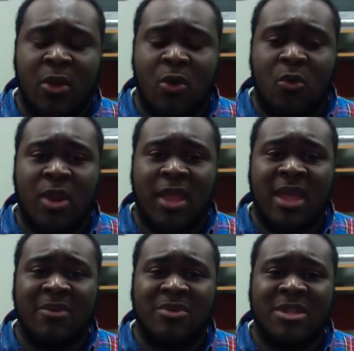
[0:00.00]
When it
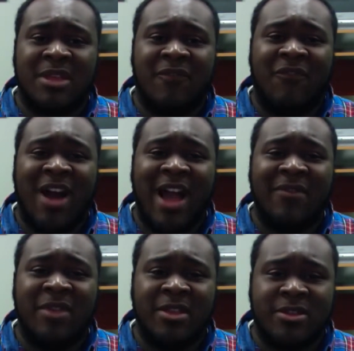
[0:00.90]
gets within
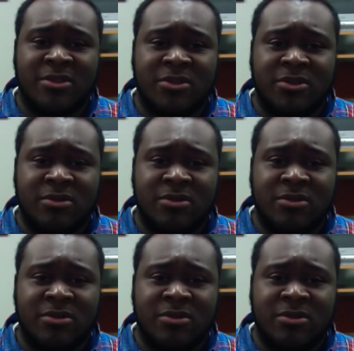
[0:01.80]
5 inches,